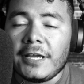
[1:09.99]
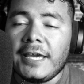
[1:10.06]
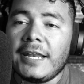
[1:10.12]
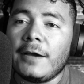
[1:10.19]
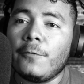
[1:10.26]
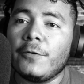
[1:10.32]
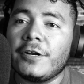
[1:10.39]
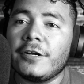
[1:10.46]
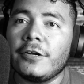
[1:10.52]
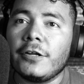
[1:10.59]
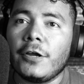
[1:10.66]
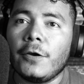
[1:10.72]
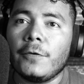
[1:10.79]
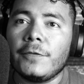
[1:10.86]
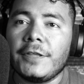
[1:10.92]
and I wanted to
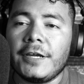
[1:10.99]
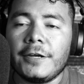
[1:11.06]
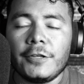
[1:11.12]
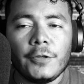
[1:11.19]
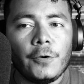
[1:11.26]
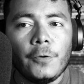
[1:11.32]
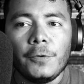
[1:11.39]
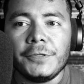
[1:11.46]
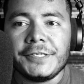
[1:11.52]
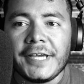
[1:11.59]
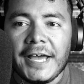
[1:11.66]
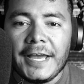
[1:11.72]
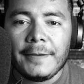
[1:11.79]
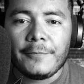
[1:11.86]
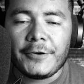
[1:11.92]
go there the whole
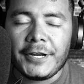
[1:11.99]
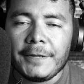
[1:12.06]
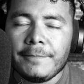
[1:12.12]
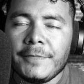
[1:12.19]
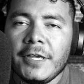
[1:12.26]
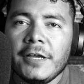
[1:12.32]
time, right?